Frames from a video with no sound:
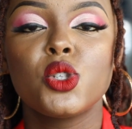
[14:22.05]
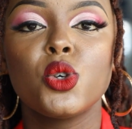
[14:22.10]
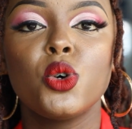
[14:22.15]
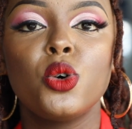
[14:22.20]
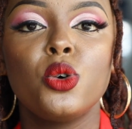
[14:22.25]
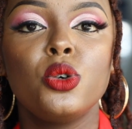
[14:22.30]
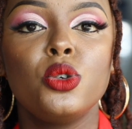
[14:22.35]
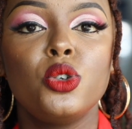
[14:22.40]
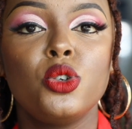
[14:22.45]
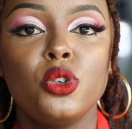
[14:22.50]

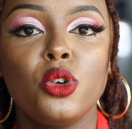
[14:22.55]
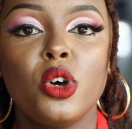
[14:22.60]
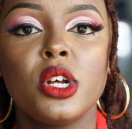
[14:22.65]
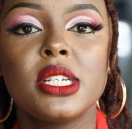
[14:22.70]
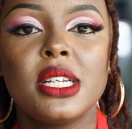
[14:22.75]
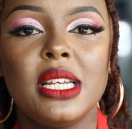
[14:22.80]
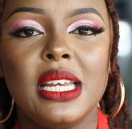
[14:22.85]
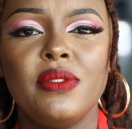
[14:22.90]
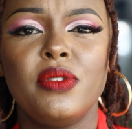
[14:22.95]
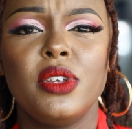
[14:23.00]
So do
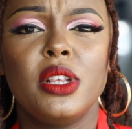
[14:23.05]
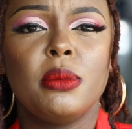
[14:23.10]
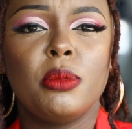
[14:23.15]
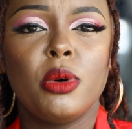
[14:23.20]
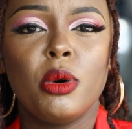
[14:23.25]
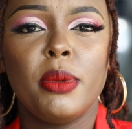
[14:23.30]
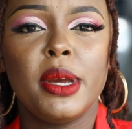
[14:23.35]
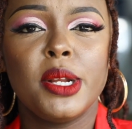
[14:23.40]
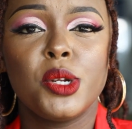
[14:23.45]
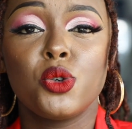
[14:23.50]
not live in the
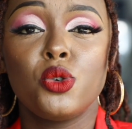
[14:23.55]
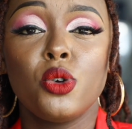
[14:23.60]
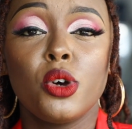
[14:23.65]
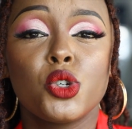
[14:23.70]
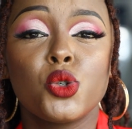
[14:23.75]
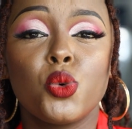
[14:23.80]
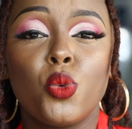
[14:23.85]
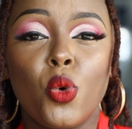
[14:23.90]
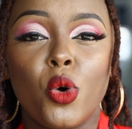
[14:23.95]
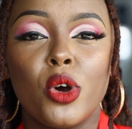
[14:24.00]
moment. Do
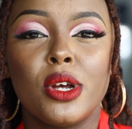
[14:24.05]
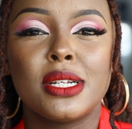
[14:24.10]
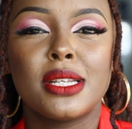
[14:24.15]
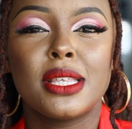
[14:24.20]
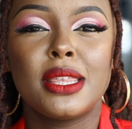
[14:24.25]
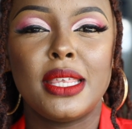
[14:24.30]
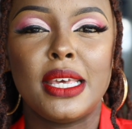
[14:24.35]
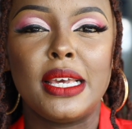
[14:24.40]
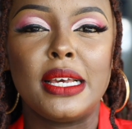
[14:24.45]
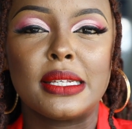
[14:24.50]
not want
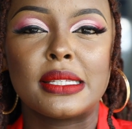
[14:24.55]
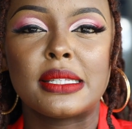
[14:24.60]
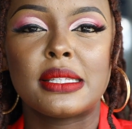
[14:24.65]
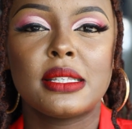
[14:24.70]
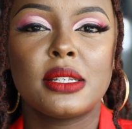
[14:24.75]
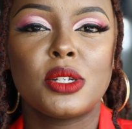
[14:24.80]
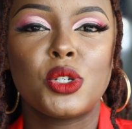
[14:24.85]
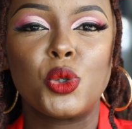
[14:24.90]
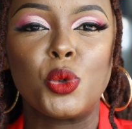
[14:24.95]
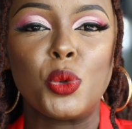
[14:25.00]
things
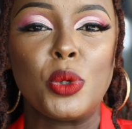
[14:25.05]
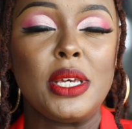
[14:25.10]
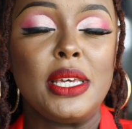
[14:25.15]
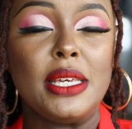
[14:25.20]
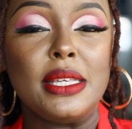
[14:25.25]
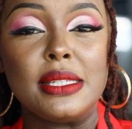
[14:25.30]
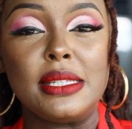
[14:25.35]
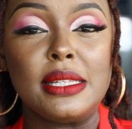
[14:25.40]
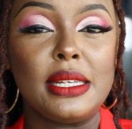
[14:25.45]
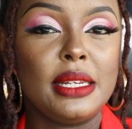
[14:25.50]
too
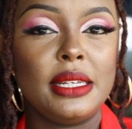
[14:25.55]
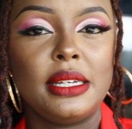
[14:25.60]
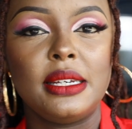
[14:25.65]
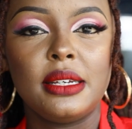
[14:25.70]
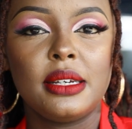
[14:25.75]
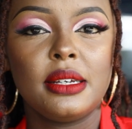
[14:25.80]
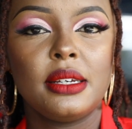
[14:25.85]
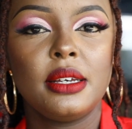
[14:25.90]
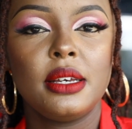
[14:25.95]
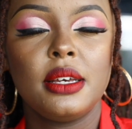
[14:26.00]
easily.
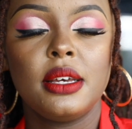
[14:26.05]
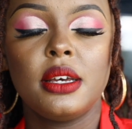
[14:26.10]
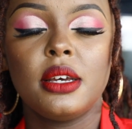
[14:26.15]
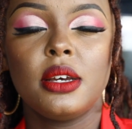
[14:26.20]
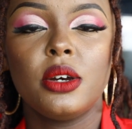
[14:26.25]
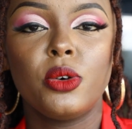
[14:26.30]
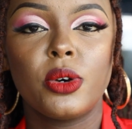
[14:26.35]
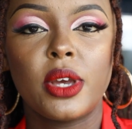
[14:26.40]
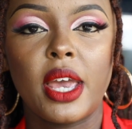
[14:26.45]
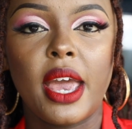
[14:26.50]

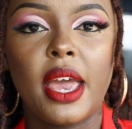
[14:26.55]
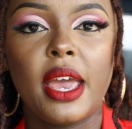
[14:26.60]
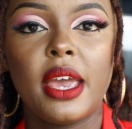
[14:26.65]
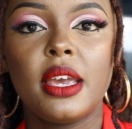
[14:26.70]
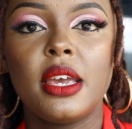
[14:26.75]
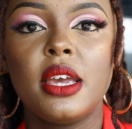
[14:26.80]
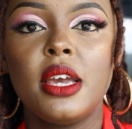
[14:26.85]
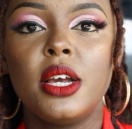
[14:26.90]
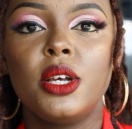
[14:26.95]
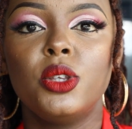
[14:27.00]

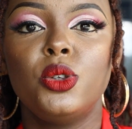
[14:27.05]
Okay?